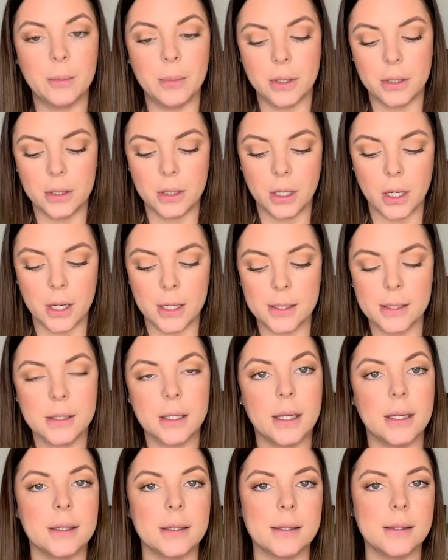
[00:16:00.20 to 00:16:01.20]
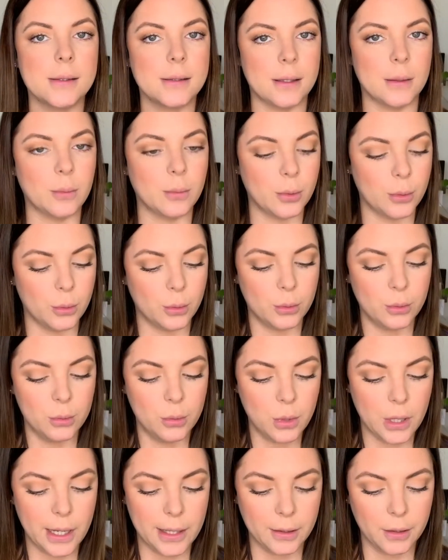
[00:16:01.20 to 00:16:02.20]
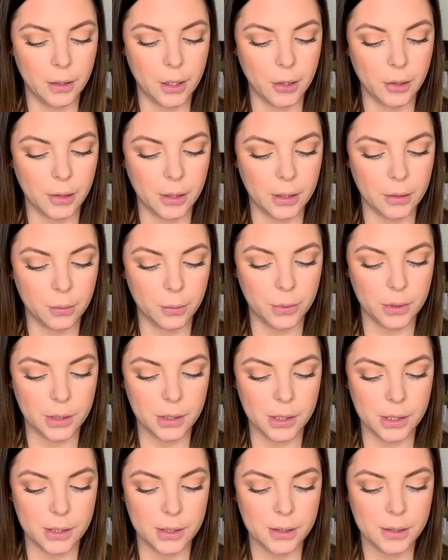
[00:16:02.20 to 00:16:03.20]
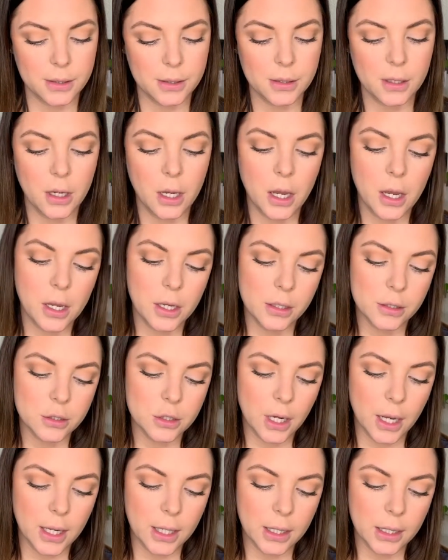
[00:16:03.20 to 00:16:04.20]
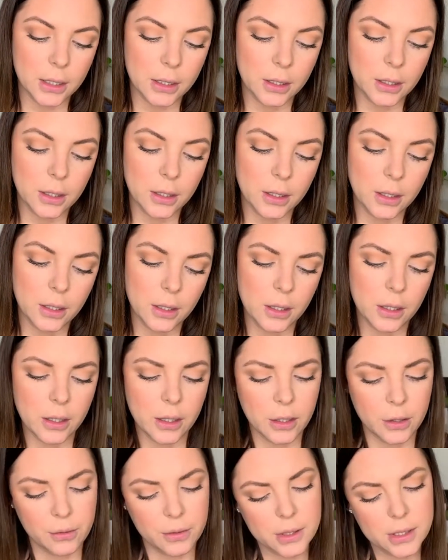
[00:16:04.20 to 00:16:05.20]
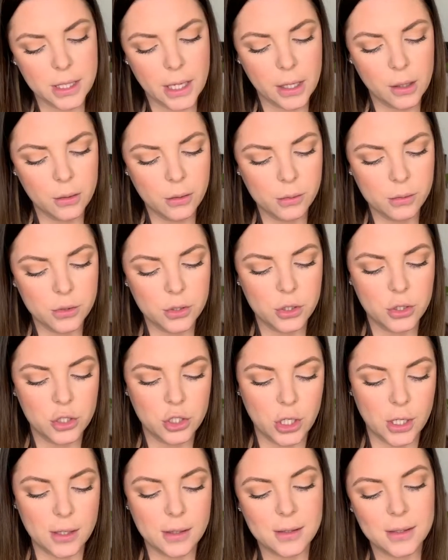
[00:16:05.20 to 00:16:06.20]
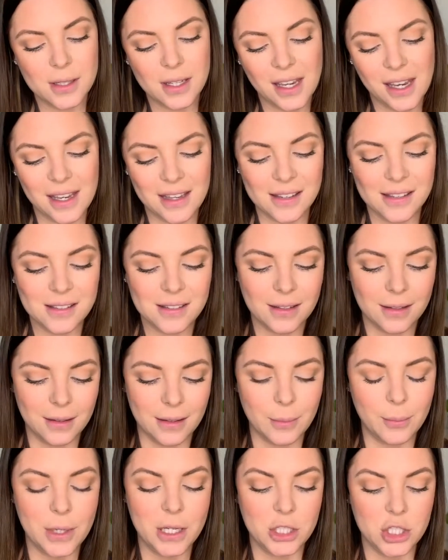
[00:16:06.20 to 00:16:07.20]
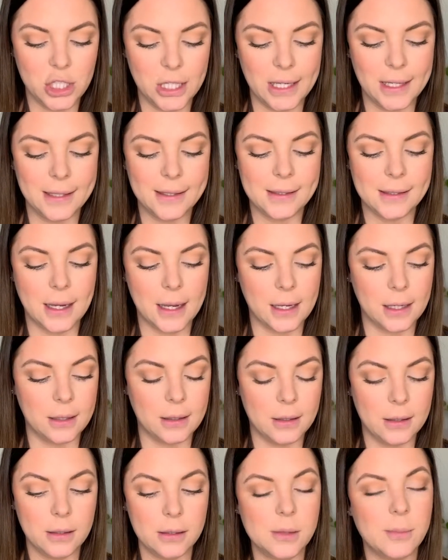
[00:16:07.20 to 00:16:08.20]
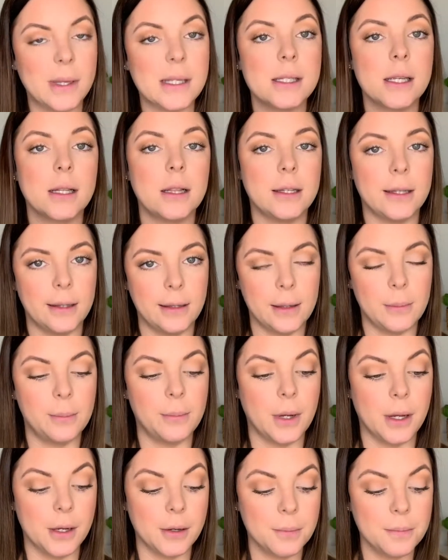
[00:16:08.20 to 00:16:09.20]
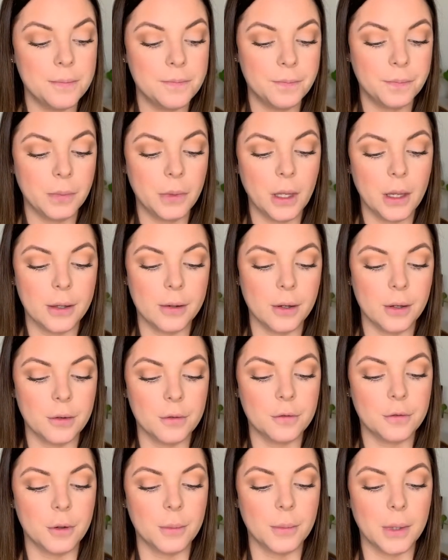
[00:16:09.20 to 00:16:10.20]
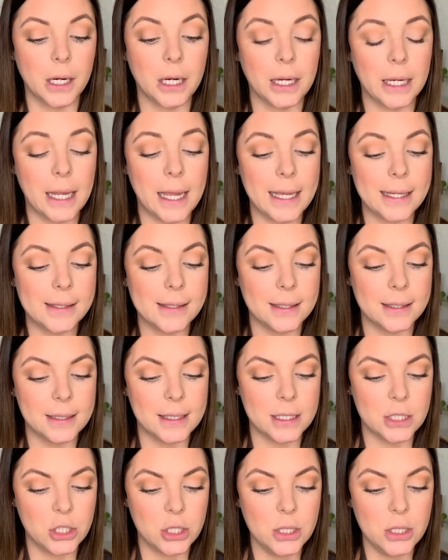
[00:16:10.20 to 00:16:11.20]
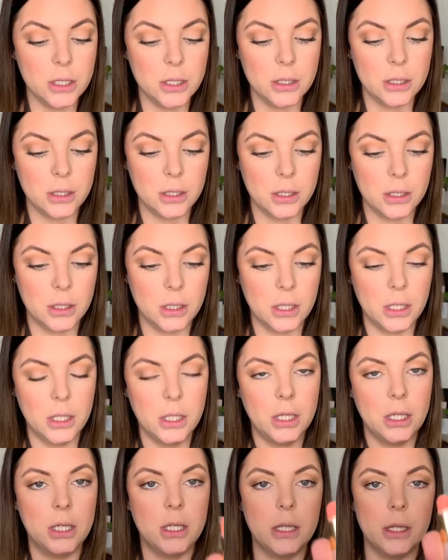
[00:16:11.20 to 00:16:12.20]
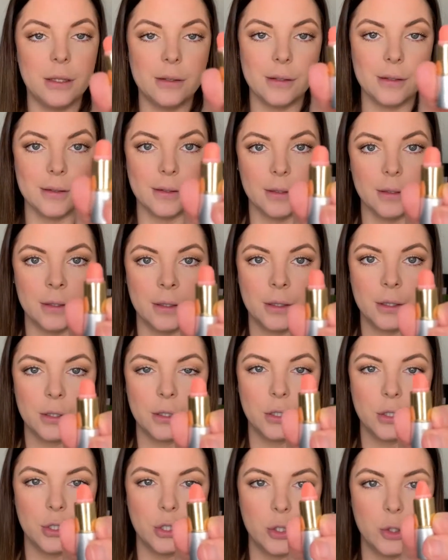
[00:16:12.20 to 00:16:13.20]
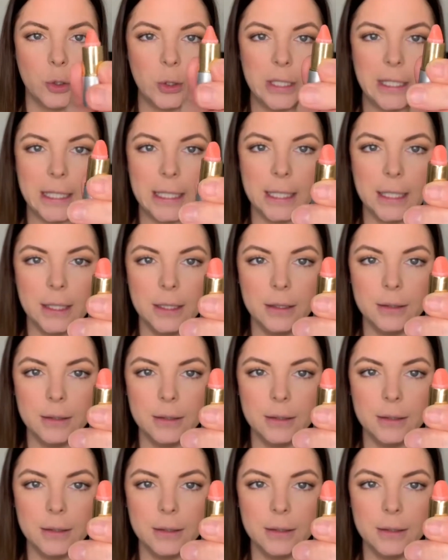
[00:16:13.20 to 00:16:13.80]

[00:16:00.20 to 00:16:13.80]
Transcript: it nice and simple and go in with this Jane Iredale Just Kissed Lip and Cheek Stain. It's basically a lip balm. I got it from my esthetician. This is a nudie colour.